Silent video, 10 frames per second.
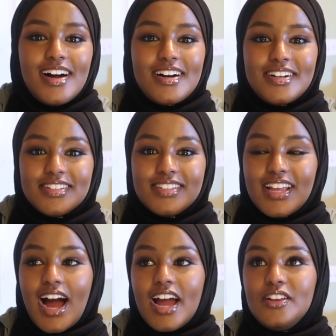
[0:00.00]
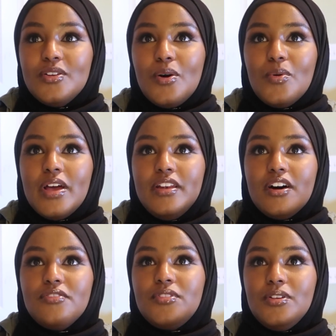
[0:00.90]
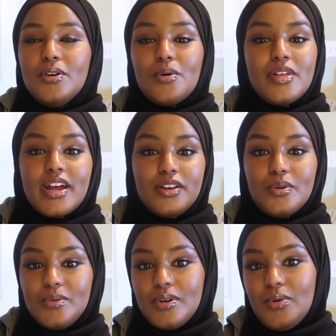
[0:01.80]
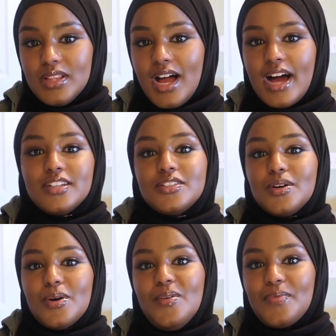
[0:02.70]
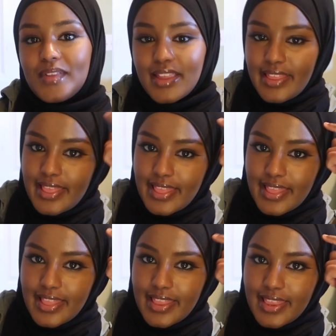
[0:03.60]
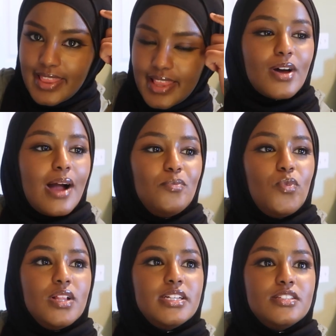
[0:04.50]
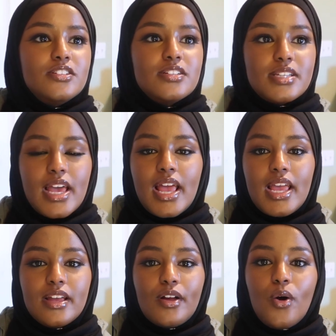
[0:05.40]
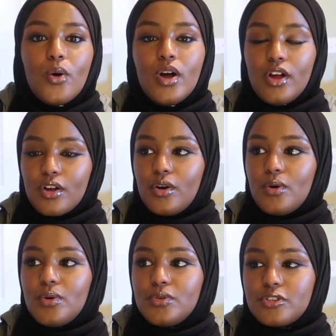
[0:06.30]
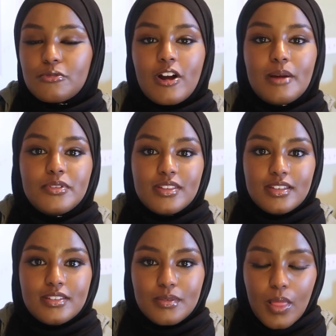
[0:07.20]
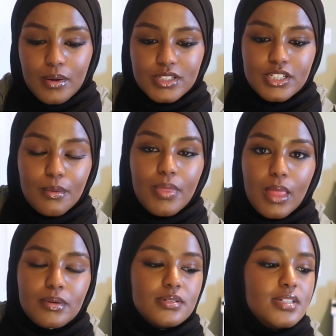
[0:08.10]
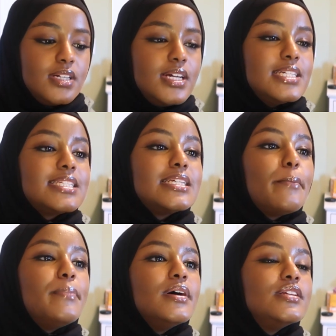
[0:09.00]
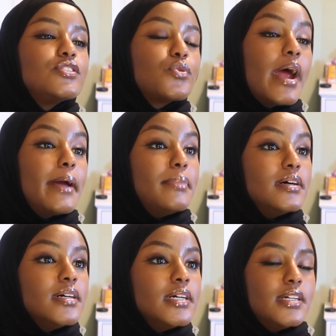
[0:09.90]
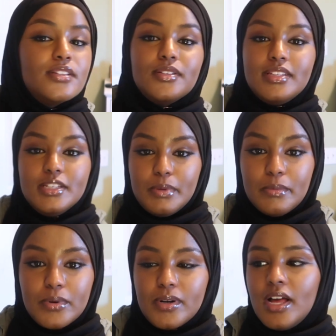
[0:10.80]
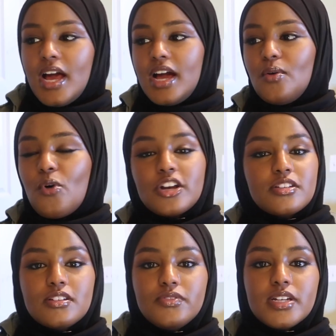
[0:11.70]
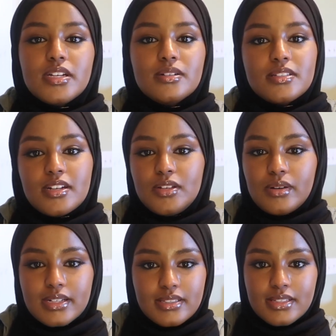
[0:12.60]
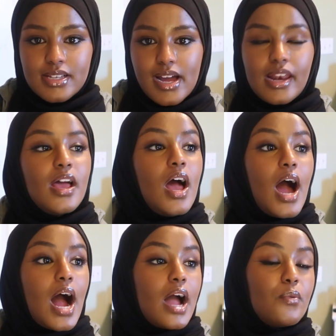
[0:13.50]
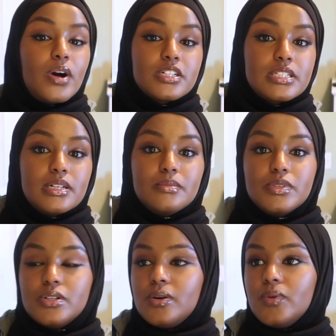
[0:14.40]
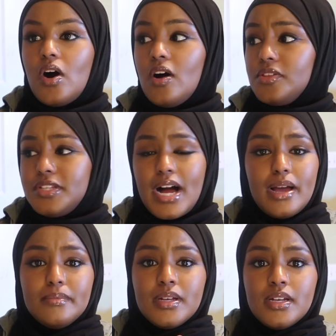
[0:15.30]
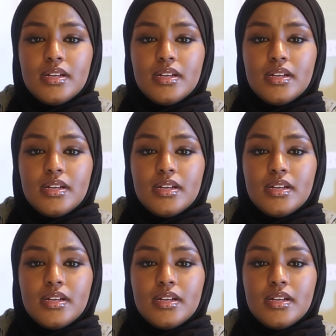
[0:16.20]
I know enough to know that I don't know a lot. So I'm willing to just say, hey, go subscribe to these, subscribe to these people. Watch their videos on UX design. I watch them, you know, all the time.